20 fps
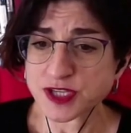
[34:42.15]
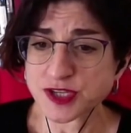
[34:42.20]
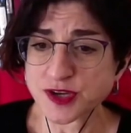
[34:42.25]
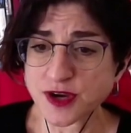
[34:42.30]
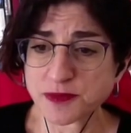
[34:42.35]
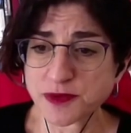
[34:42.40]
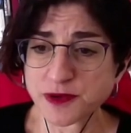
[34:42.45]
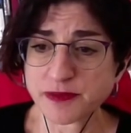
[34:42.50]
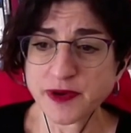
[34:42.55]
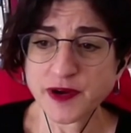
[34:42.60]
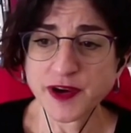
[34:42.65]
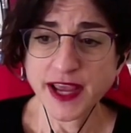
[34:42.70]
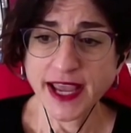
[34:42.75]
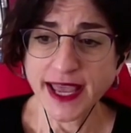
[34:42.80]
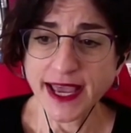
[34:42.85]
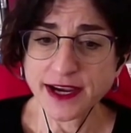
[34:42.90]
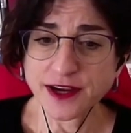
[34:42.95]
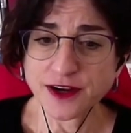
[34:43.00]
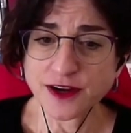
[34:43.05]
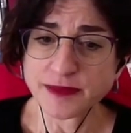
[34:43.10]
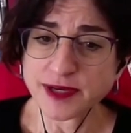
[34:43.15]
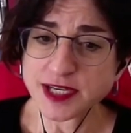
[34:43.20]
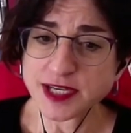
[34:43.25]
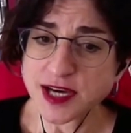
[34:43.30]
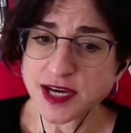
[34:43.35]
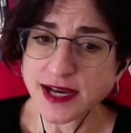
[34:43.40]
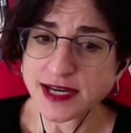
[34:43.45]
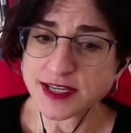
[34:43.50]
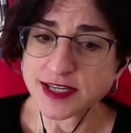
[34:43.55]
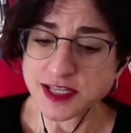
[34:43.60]
on promoting economic
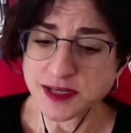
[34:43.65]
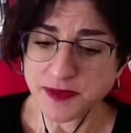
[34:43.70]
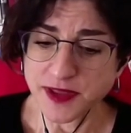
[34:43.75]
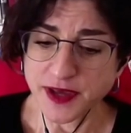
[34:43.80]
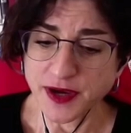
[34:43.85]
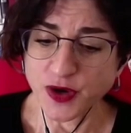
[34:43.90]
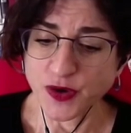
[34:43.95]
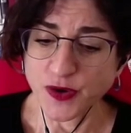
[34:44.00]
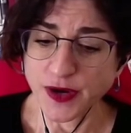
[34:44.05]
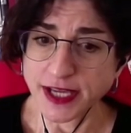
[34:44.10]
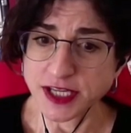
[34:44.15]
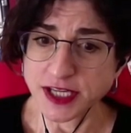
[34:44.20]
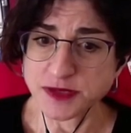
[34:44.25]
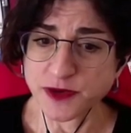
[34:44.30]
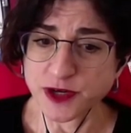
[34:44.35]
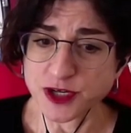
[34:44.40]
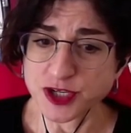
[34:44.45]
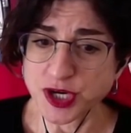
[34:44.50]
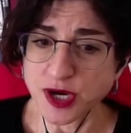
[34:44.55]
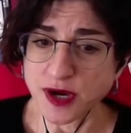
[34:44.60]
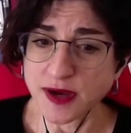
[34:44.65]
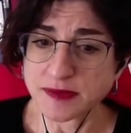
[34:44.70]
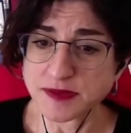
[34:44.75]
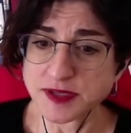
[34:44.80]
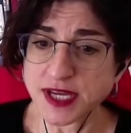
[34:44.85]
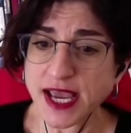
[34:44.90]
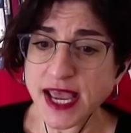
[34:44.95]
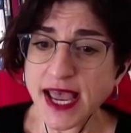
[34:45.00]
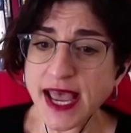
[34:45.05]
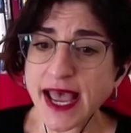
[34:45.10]
dynamism that creates more
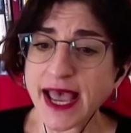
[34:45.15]
jobs.